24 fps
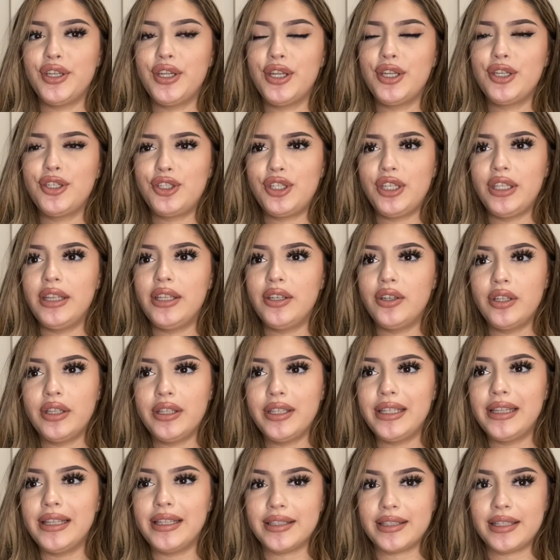she literally
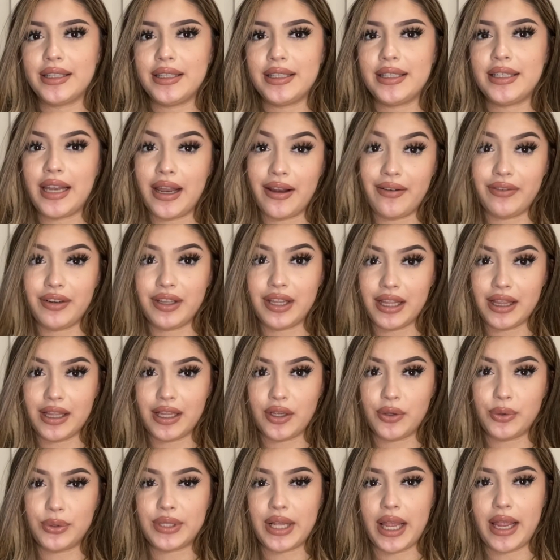listens to everything that
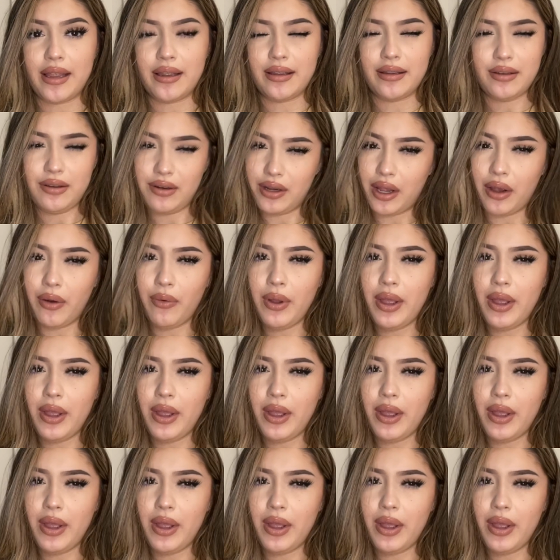you say, you know?